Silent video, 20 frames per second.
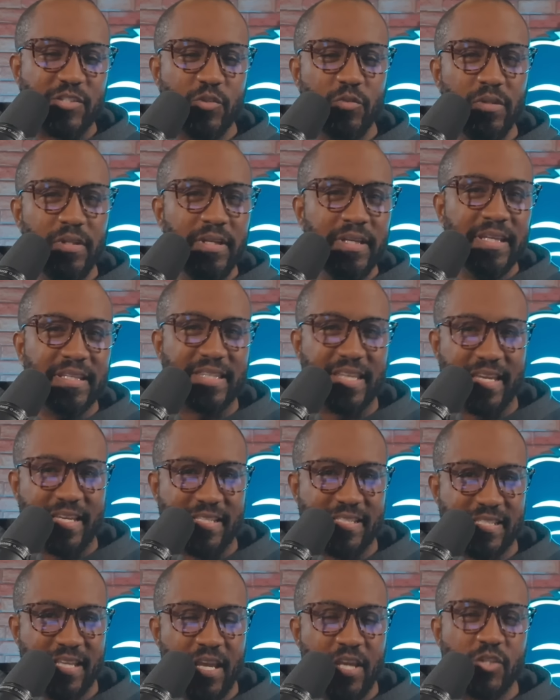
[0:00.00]
as you look at
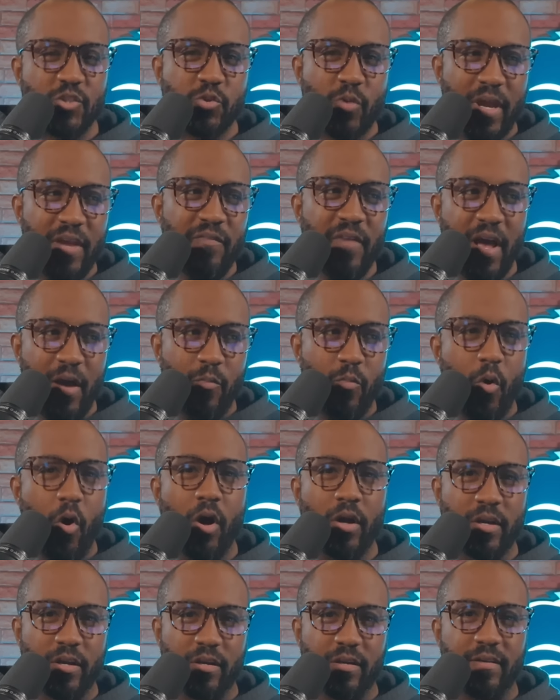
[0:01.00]
this, Travon
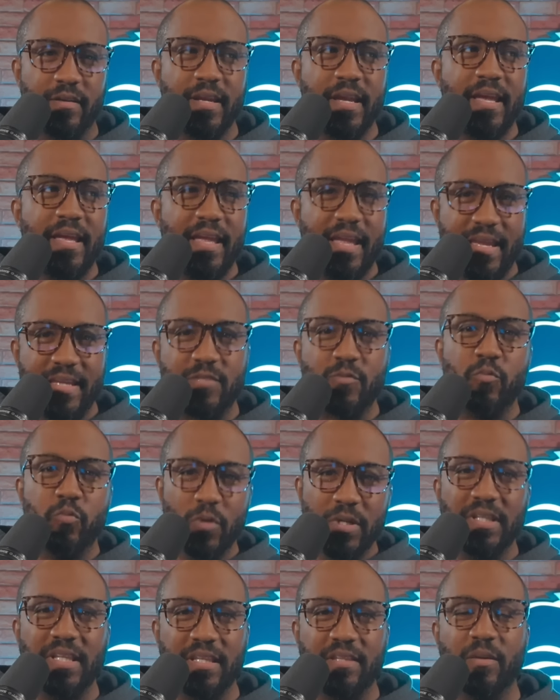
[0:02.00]
Walker is
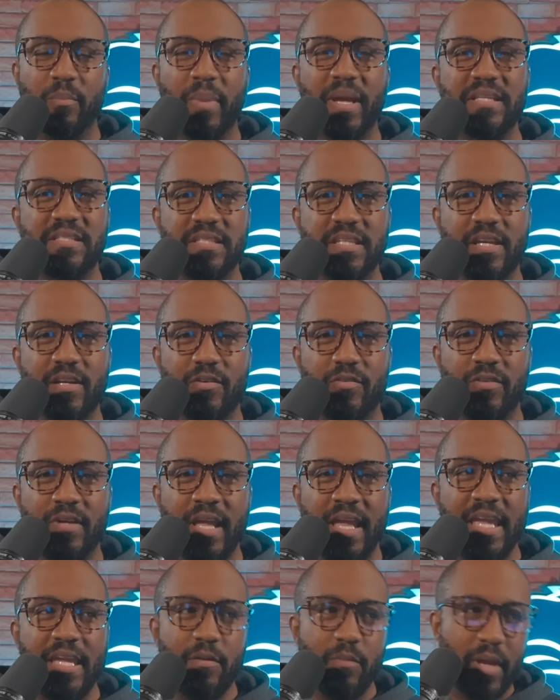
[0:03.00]
really the best
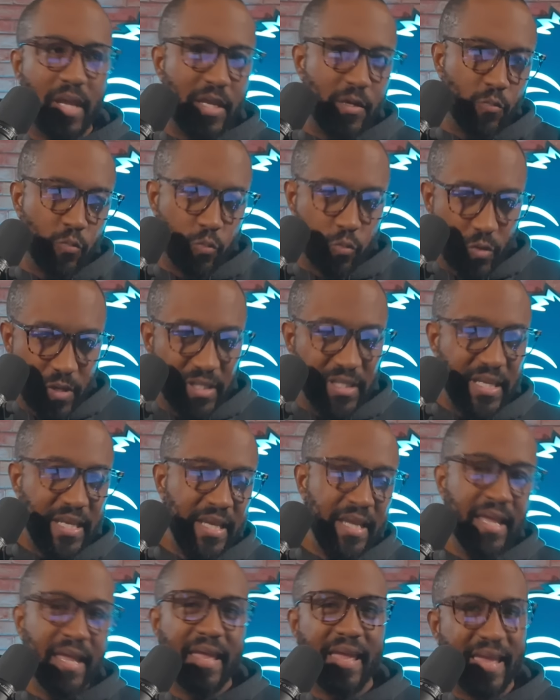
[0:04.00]
deal. He he
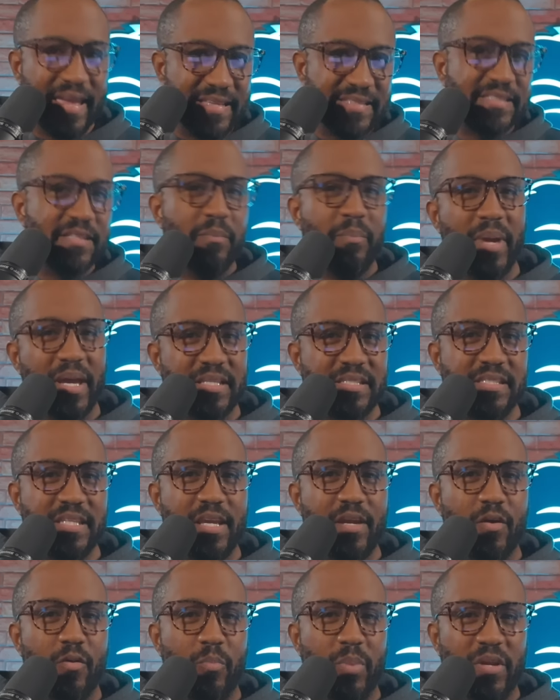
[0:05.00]
really is the
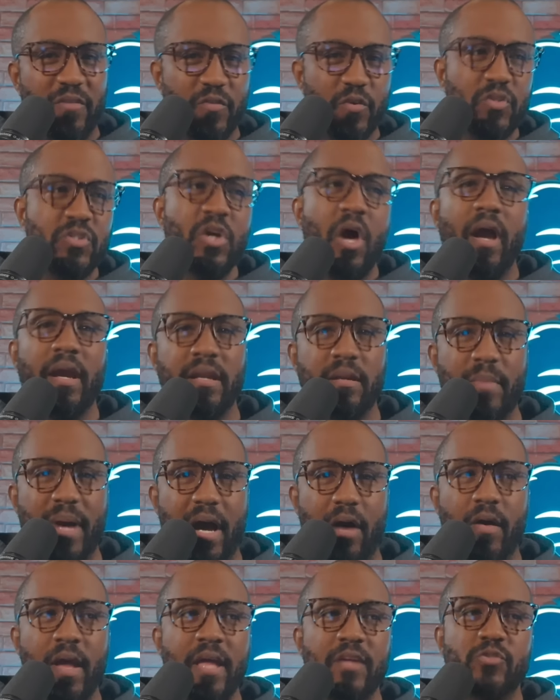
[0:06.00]
best deal. But if you're talking
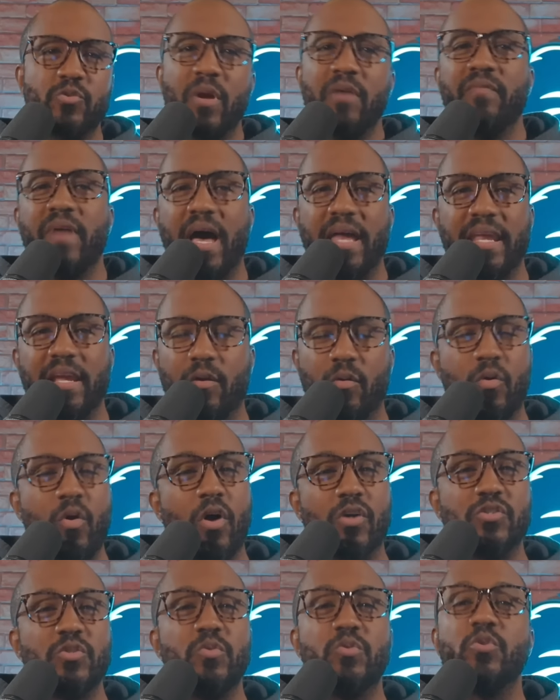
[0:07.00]
about Travon ain't gonna
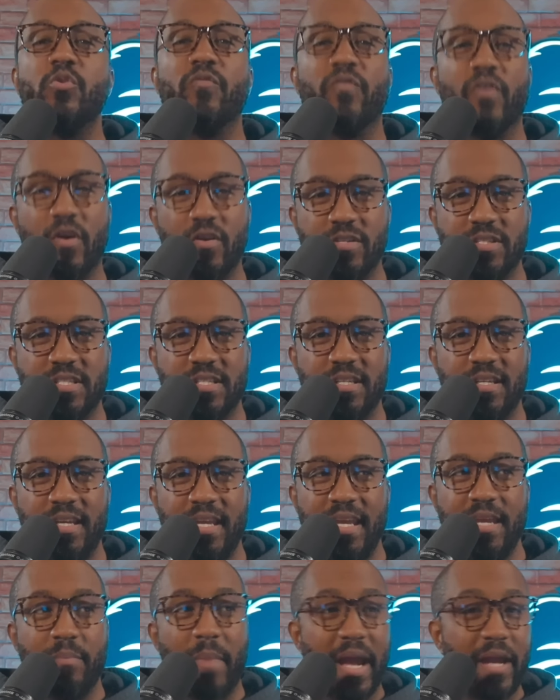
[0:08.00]
cost you two first.
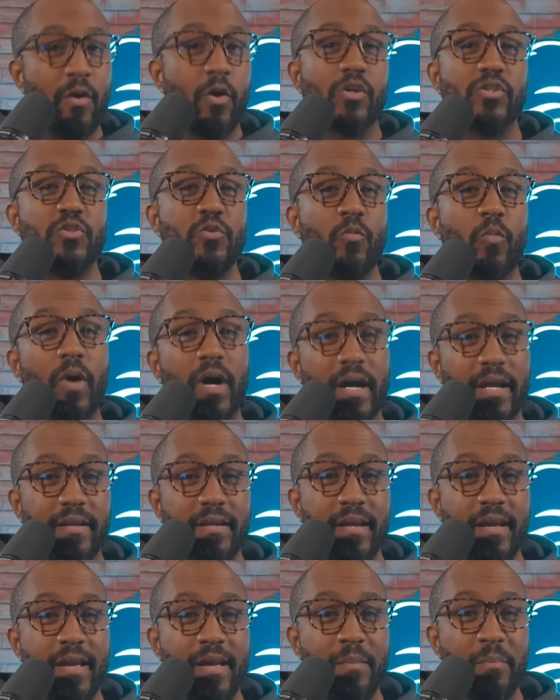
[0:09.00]
He might cost you
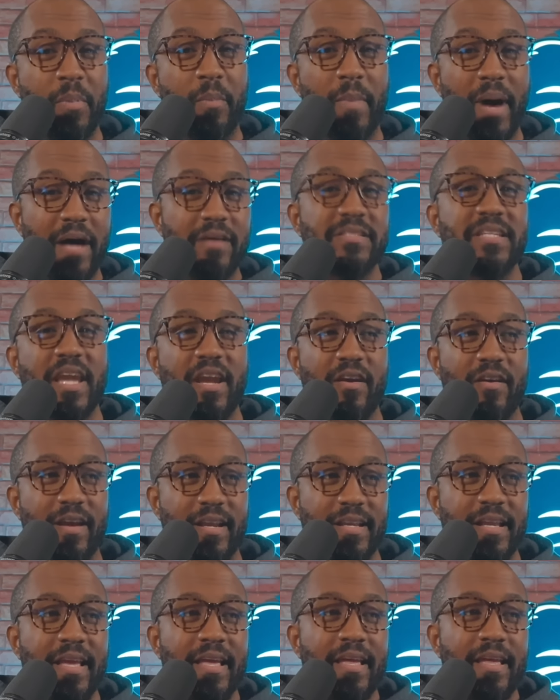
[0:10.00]
one, but Miles
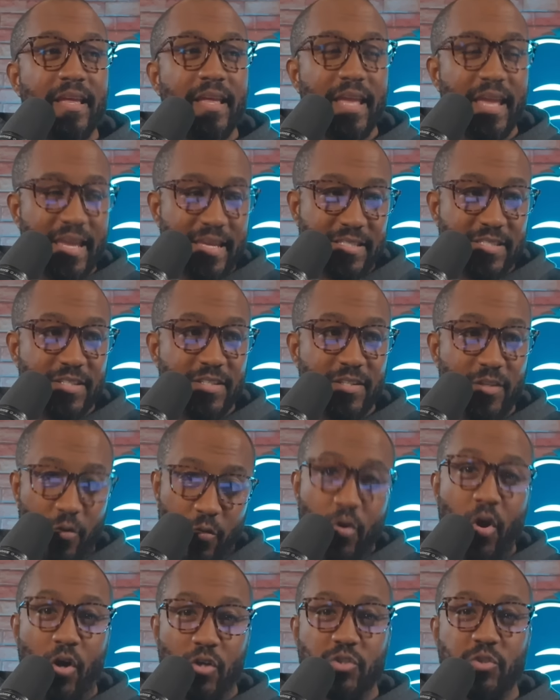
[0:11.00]
Garrett is
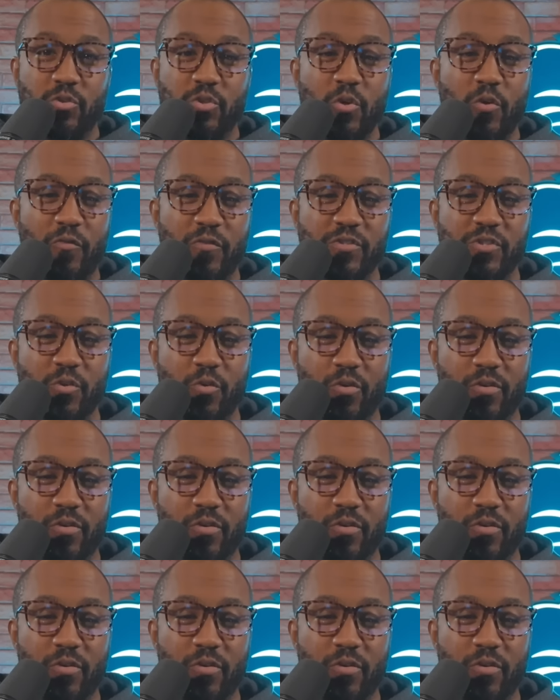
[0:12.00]
gonna cost you two for